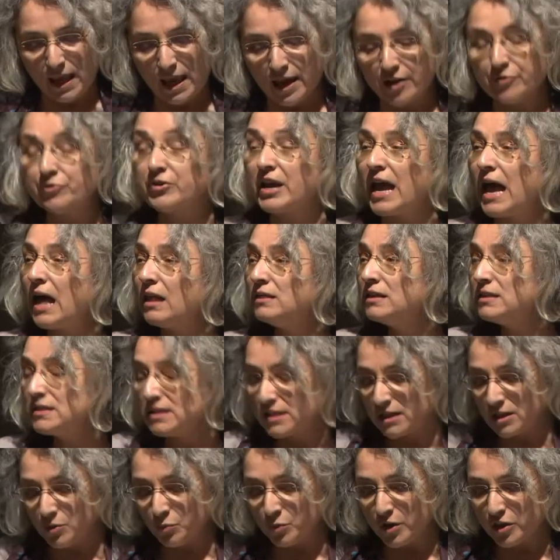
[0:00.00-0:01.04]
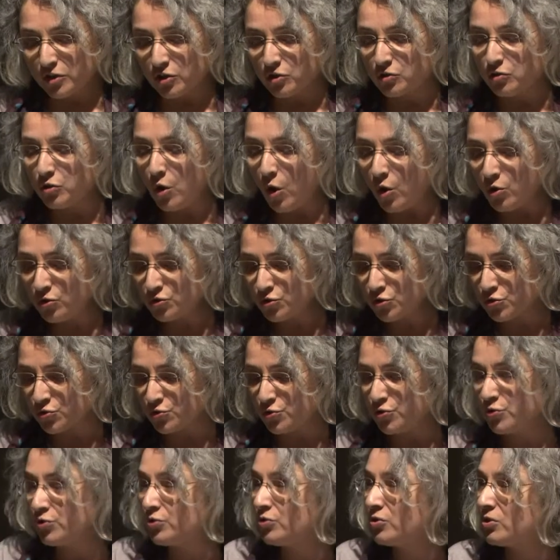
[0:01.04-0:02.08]
A reality with no
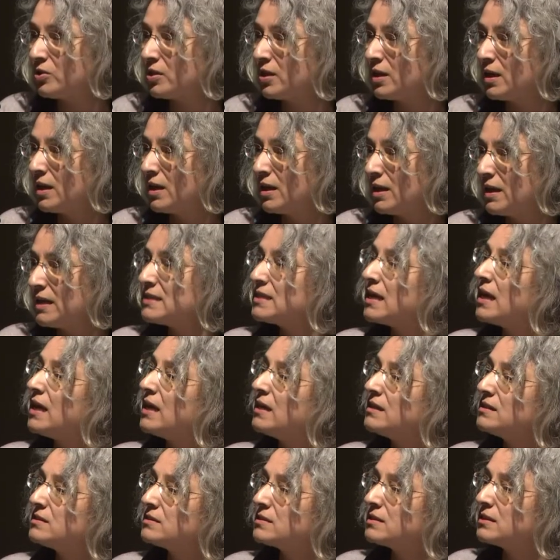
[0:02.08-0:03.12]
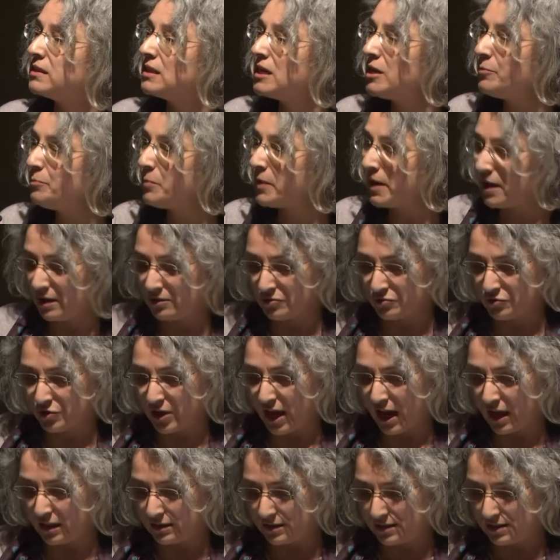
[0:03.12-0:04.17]
truth is a sleeping
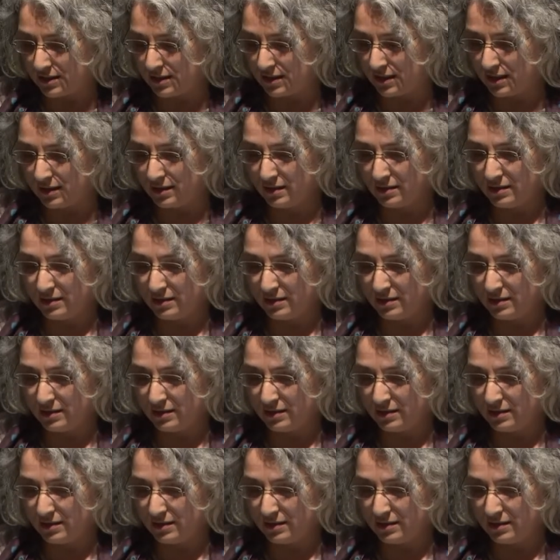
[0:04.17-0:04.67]
reality.